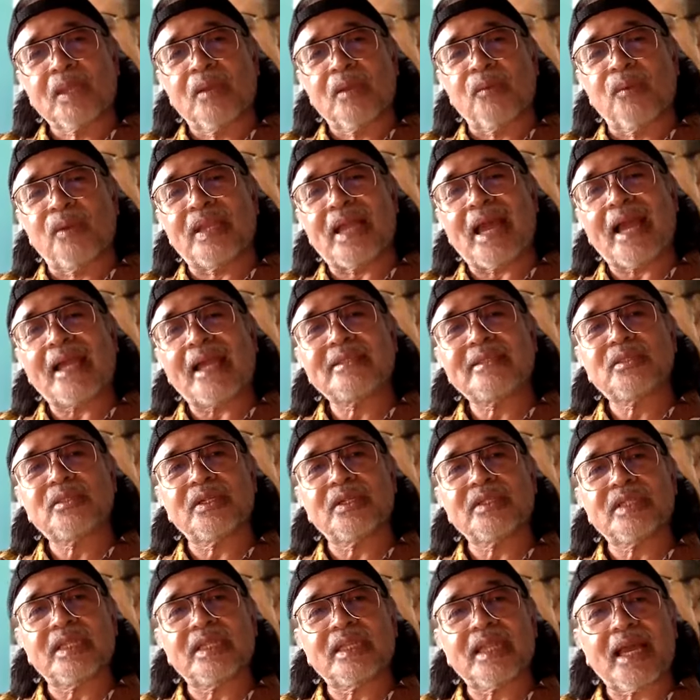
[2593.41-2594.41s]
when I
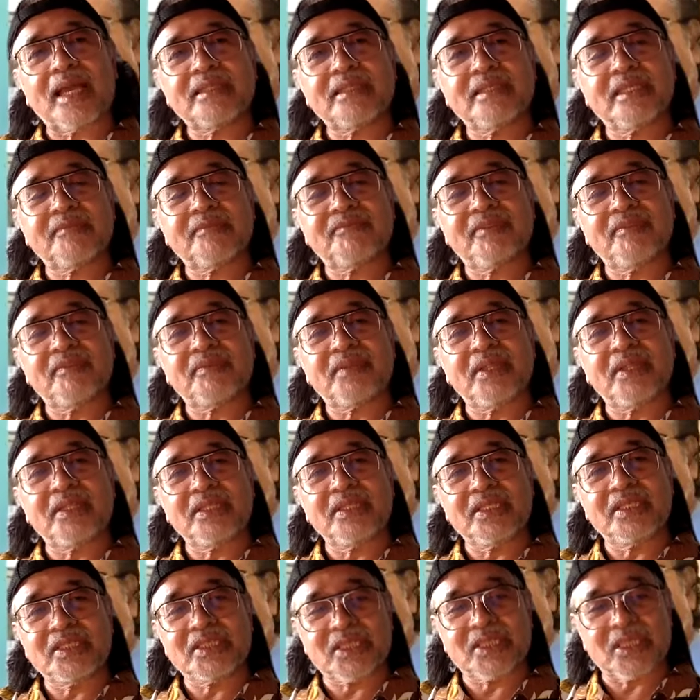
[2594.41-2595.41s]
joined ENAGIC 15
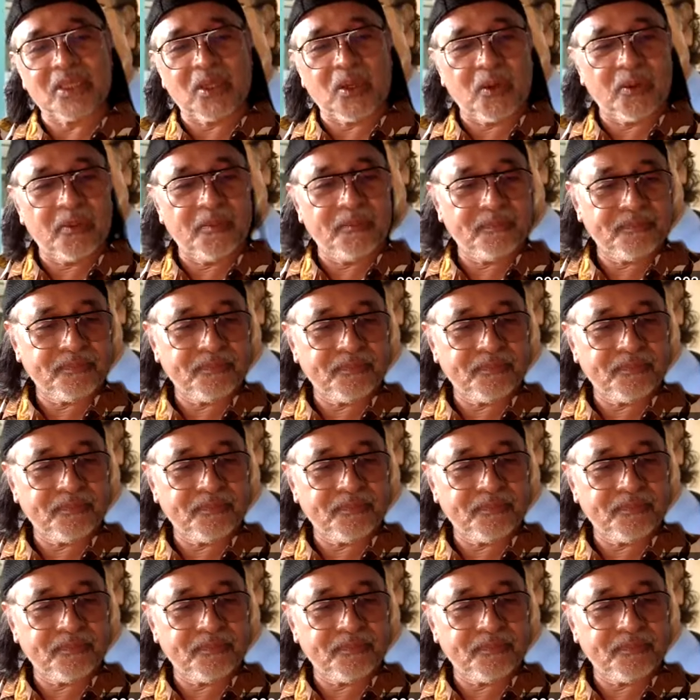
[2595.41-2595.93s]
years ago,